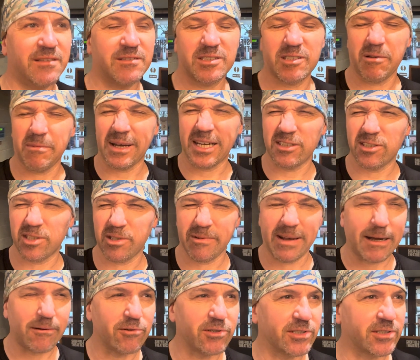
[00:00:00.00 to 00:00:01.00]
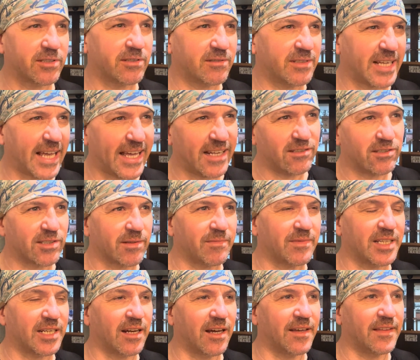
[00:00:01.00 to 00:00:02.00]
so about 2 hours 10,
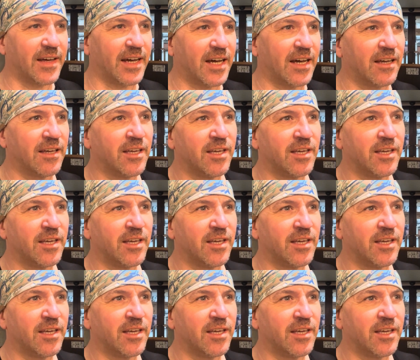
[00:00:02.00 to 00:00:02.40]
something like that.